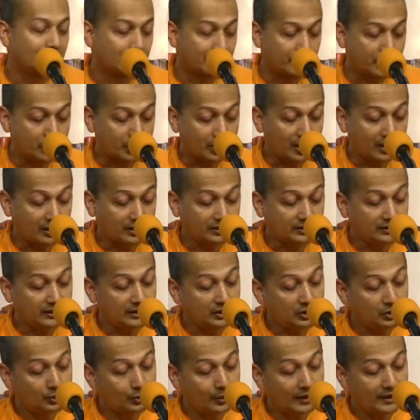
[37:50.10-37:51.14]
Shakti
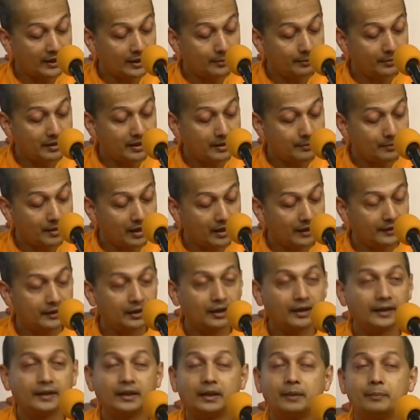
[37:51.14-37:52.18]
dvayam hi
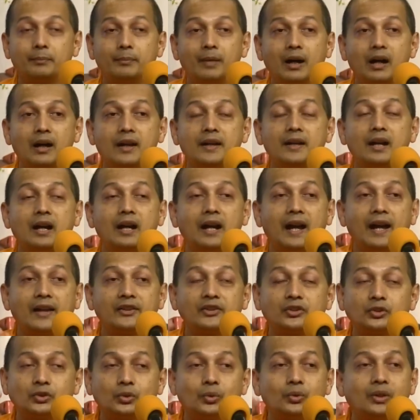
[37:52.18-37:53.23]
mayaya. Maya
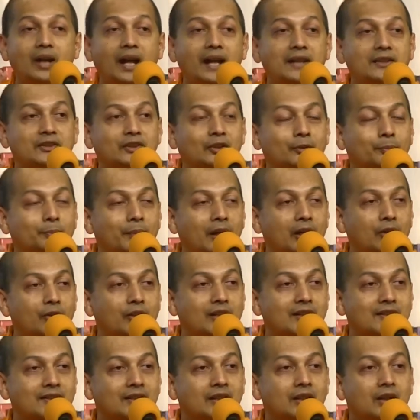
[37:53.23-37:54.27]
has two kinds of
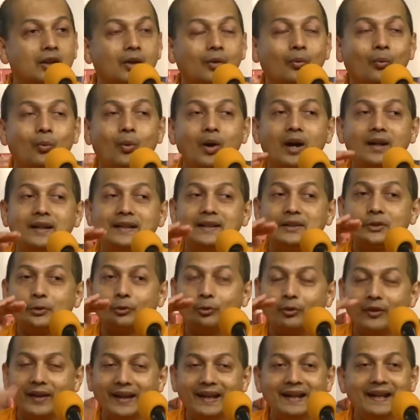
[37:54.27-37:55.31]
powers. One is
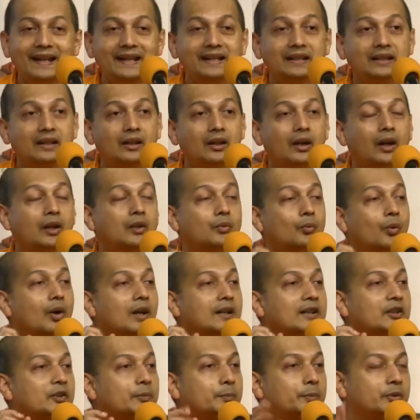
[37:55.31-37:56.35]
veiling and
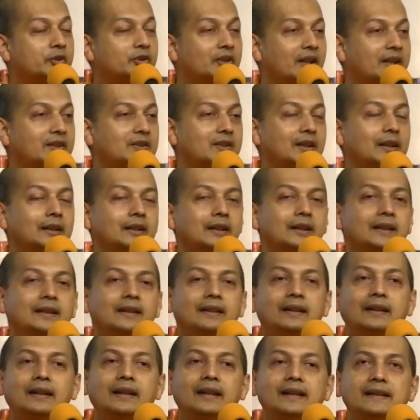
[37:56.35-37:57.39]
one is projecting.
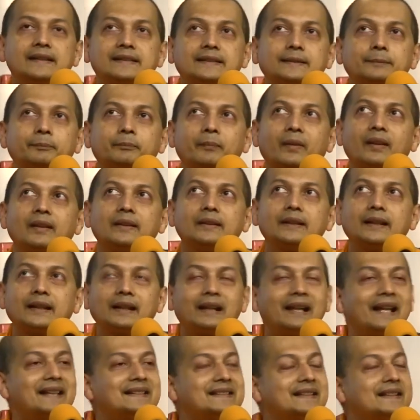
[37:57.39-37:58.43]
It's the
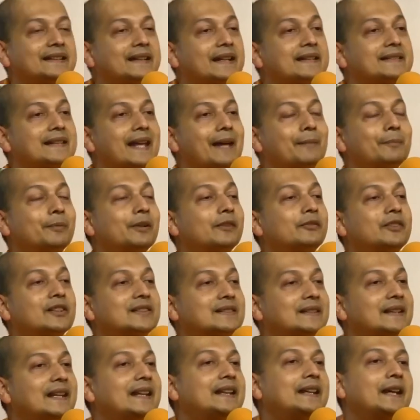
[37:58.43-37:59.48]
classic example of the
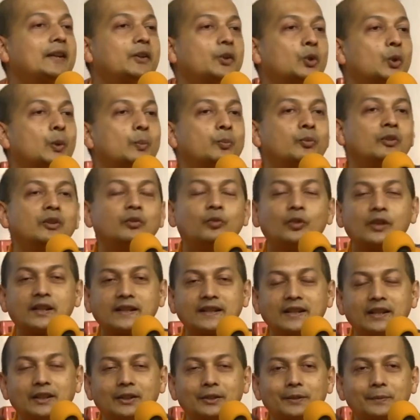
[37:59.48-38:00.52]
snake and rope will
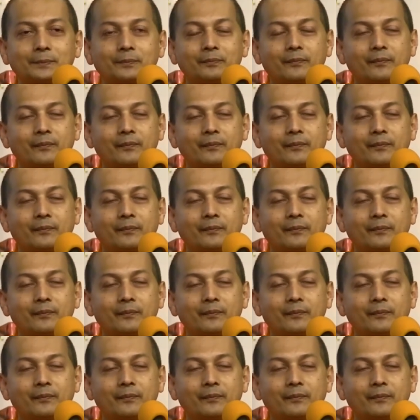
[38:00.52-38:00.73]
work here.